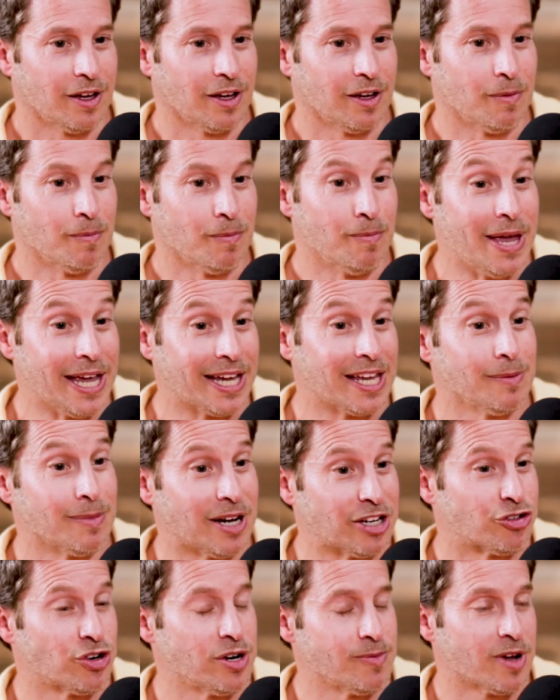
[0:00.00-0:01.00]
making my
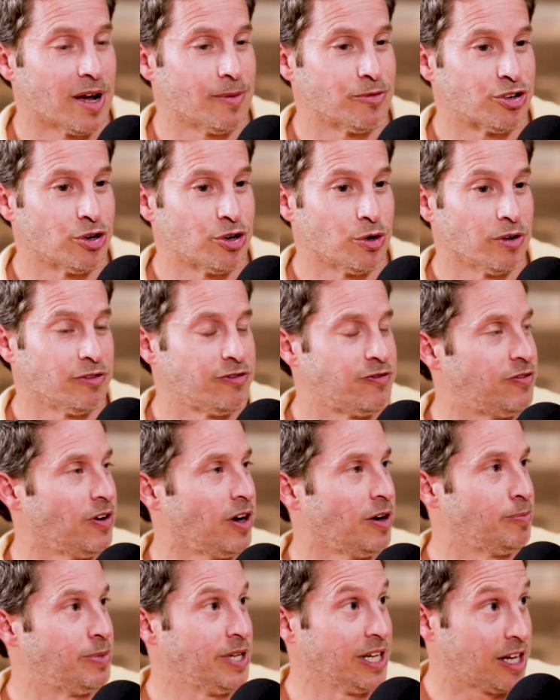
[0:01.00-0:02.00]
dream come true of
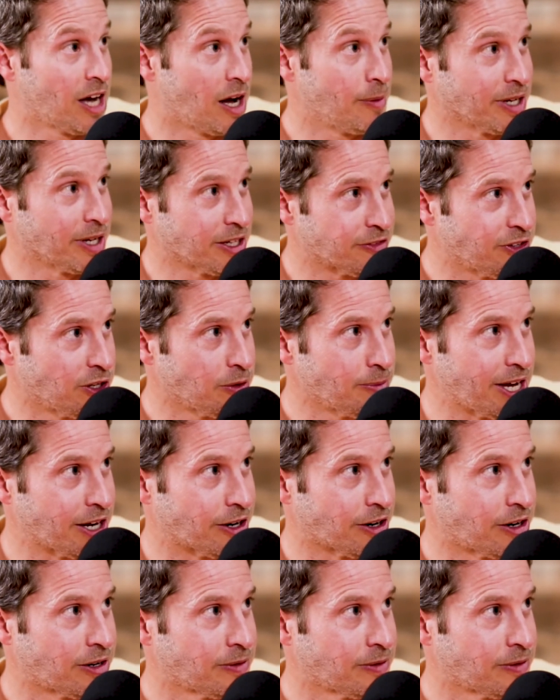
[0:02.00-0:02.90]
becoming a filmmaker.